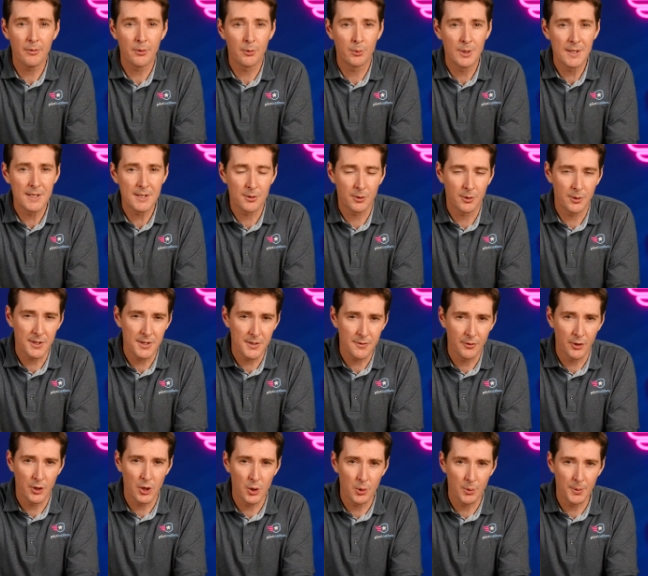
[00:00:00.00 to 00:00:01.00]
three stories
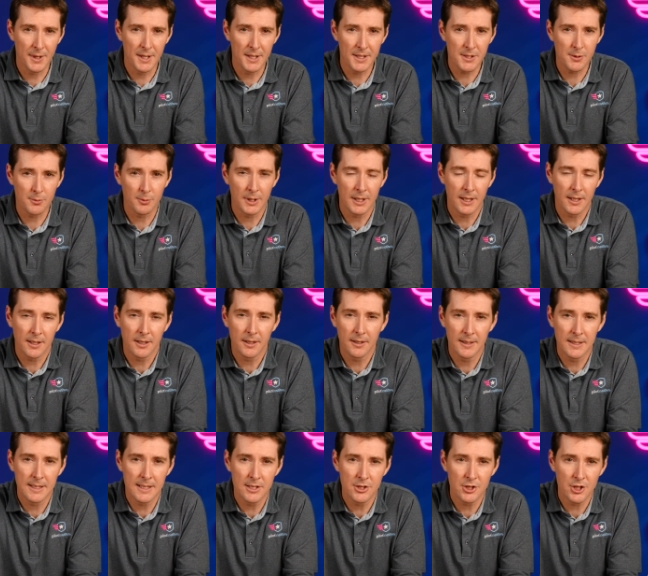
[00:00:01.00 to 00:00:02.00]
for you this week.
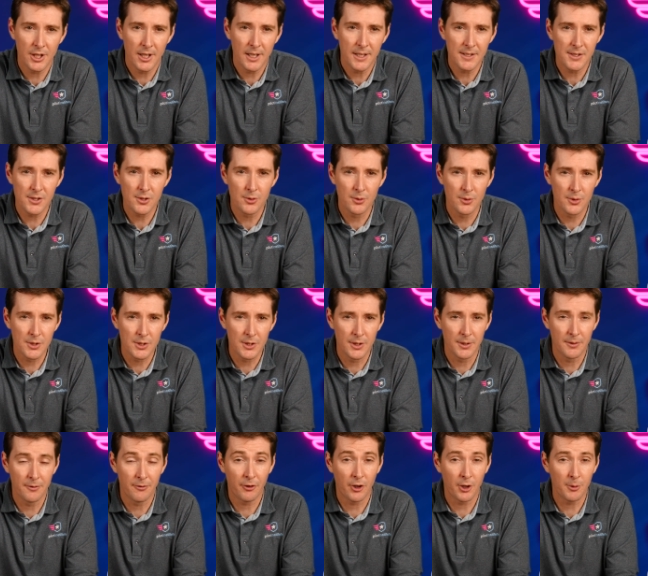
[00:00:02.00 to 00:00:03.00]
DJI sues the
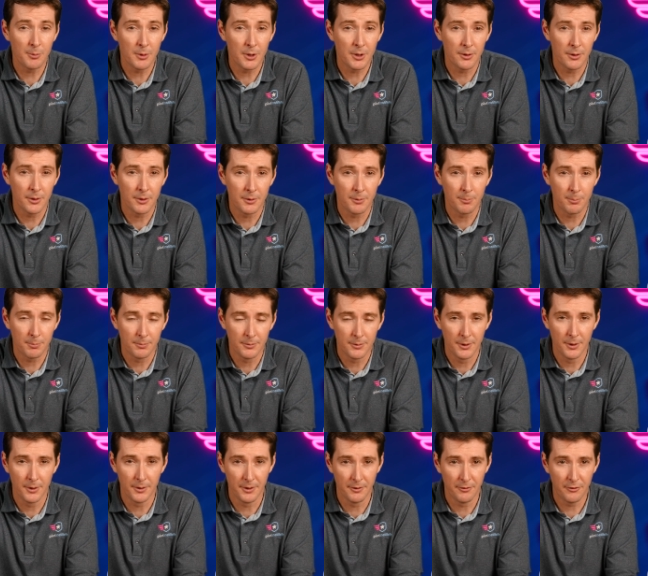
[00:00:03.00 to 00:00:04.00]
department, the,
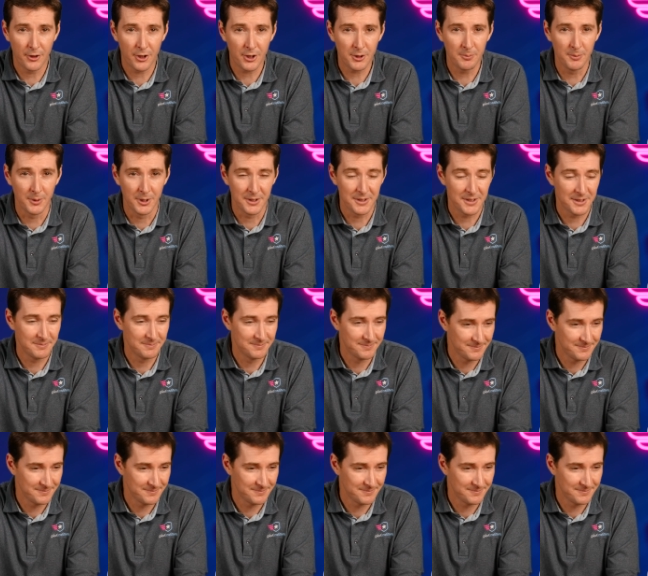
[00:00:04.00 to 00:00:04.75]
the department